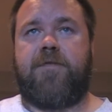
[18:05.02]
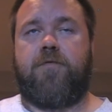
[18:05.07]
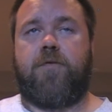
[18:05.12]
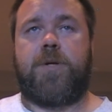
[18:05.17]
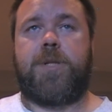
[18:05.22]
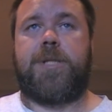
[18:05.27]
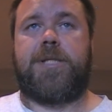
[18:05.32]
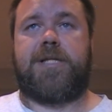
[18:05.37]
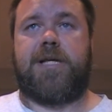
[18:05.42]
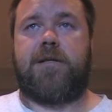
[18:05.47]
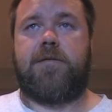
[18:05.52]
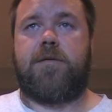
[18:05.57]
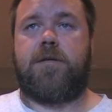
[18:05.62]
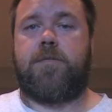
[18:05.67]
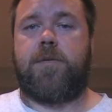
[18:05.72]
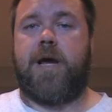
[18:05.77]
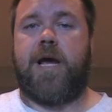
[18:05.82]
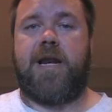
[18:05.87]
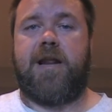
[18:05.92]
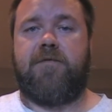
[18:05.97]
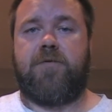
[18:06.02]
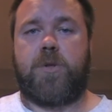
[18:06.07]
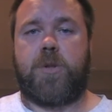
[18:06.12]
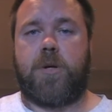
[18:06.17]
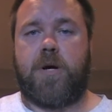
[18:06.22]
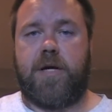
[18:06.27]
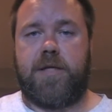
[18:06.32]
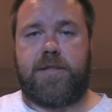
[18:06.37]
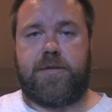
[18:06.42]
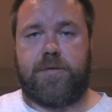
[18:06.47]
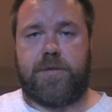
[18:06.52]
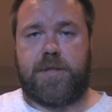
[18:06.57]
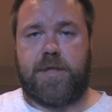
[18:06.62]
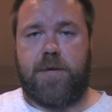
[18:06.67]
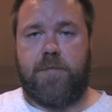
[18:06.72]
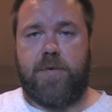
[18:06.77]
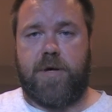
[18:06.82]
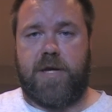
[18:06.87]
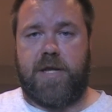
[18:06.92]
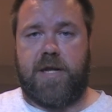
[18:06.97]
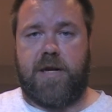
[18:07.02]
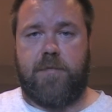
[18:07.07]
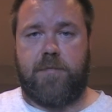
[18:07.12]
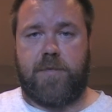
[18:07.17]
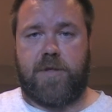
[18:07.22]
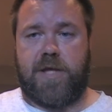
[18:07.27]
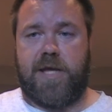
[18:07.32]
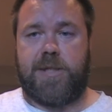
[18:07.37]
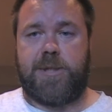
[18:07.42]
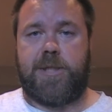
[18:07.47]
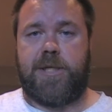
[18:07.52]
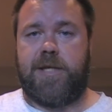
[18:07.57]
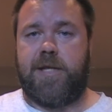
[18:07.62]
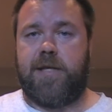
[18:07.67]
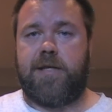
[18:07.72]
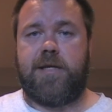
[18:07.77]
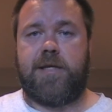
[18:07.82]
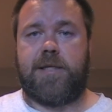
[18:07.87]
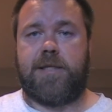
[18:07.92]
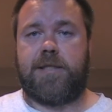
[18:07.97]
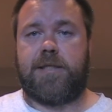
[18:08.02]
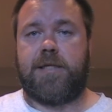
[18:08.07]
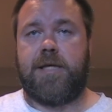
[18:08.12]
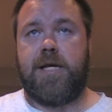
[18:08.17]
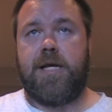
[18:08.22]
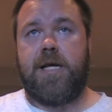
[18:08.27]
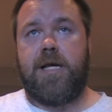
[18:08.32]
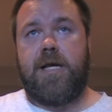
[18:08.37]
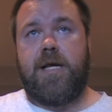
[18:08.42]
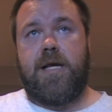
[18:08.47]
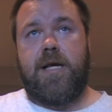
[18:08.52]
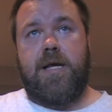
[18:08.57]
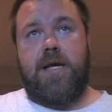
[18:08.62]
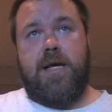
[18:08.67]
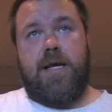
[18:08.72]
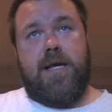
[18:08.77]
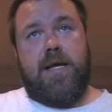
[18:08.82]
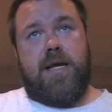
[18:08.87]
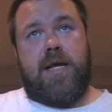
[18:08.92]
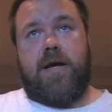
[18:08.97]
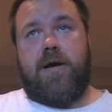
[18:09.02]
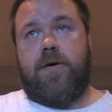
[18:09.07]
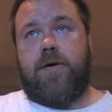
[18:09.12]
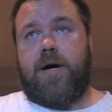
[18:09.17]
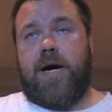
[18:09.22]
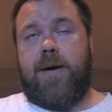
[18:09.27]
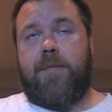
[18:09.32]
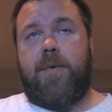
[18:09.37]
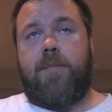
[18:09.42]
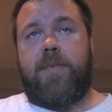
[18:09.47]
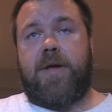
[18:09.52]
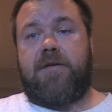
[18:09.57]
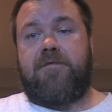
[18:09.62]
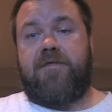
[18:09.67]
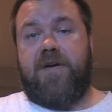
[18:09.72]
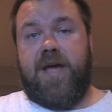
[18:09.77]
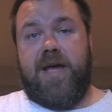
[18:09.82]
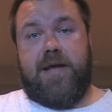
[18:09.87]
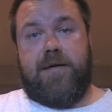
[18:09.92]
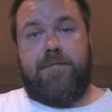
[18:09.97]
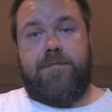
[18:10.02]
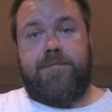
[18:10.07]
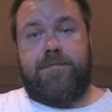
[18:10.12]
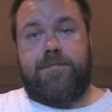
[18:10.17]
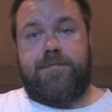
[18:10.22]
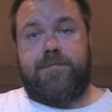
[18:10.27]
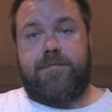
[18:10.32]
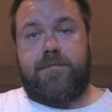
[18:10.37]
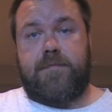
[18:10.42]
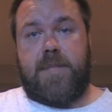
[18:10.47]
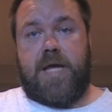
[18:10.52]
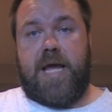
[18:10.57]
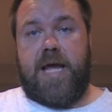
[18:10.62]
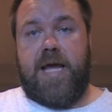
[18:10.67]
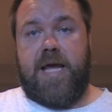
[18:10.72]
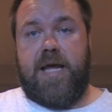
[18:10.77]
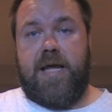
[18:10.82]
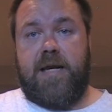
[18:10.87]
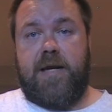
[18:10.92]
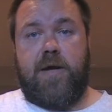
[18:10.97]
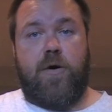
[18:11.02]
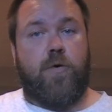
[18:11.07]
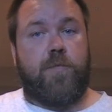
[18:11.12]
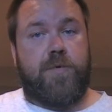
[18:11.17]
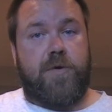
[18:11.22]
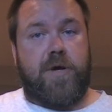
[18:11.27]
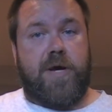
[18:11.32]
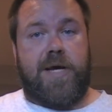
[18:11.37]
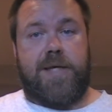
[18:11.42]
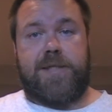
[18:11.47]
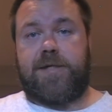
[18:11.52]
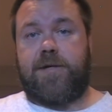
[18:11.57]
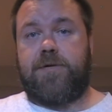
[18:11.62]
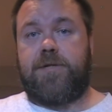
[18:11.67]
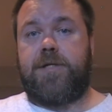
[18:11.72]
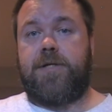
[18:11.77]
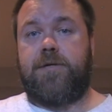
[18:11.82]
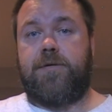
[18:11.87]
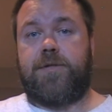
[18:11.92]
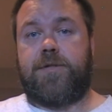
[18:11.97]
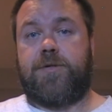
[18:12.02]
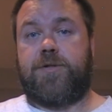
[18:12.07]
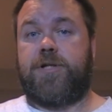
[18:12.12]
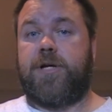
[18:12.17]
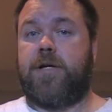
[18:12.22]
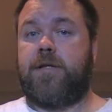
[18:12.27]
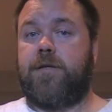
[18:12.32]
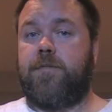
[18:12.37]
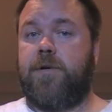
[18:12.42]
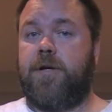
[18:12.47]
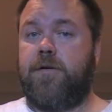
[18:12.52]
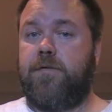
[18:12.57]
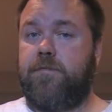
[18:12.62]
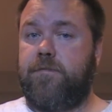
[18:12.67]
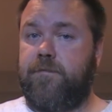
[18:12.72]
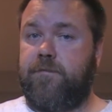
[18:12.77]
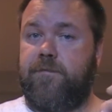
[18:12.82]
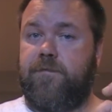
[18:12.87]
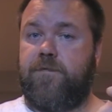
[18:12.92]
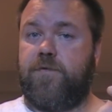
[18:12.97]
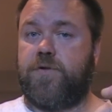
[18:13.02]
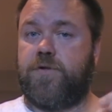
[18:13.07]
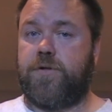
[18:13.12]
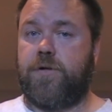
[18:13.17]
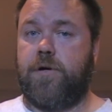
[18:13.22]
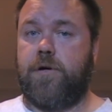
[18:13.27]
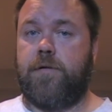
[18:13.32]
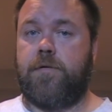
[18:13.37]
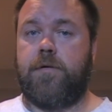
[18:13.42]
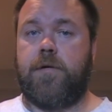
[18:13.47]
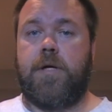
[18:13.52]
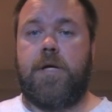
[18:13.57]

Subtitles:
she sent it to me, I never tried Suicide Bunny, and I'm glad she did because, I'm a big fan, and I hope you guys are too. So check them out for sure.